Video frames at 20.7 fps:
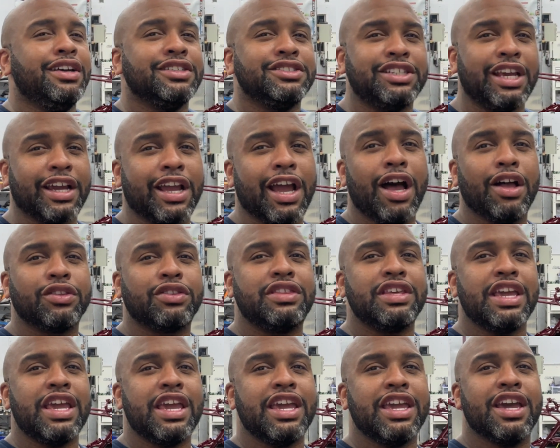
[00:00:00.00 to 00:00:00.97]
Check out
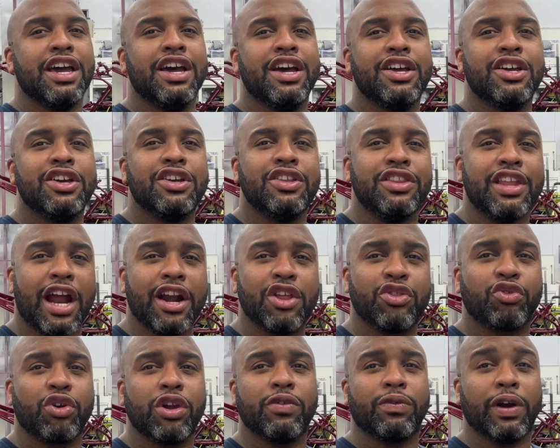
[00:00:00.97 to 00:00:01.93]
the
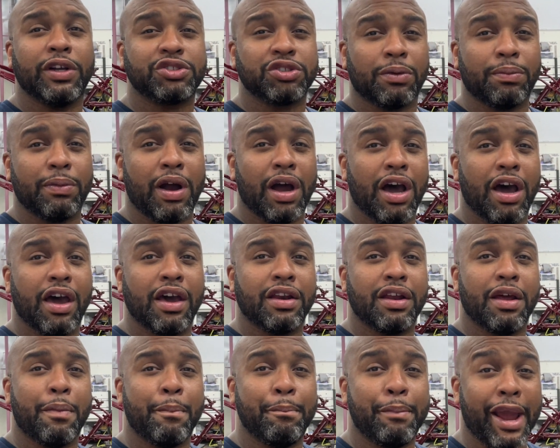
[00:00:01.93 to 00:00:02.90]
93 Retro Mod
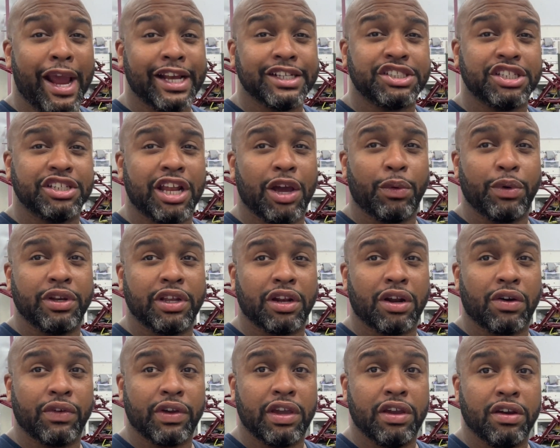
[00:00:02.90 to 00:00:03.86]
Banshee that we did
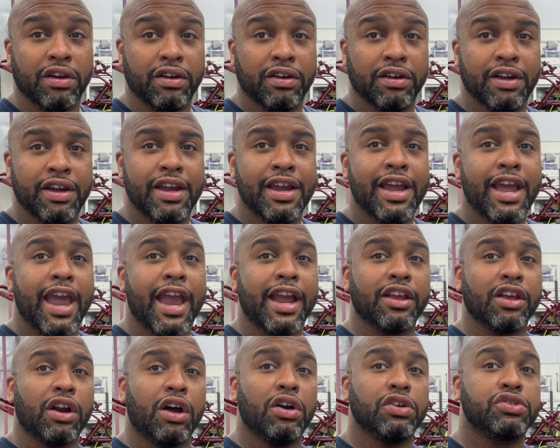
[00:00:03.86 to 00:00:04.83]
over here. And
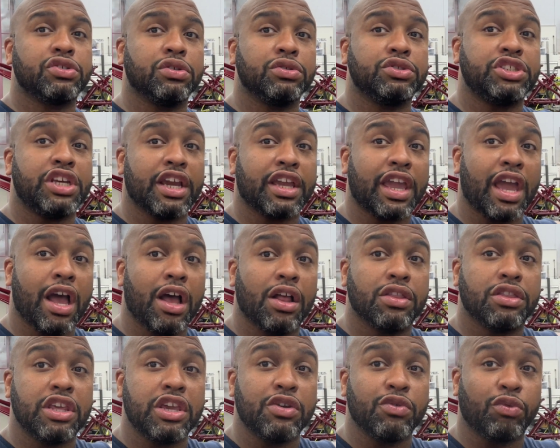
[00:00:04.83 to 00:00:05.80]
then also check
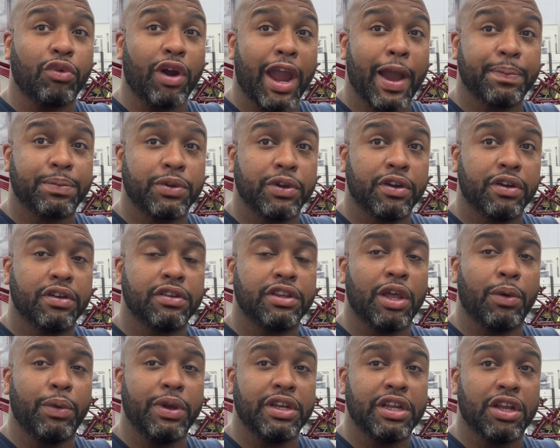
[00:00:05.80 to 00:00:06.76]
out the Raptor
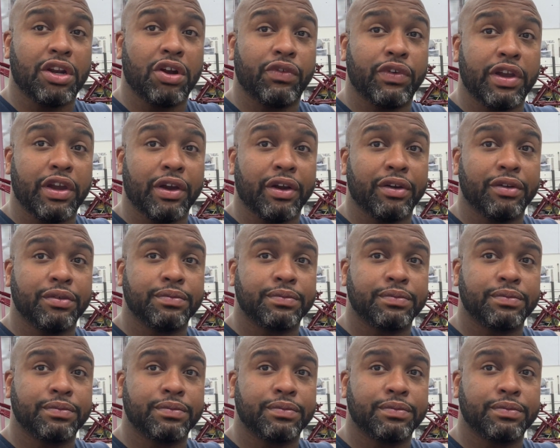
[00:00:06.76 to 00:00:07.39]
that we did over here.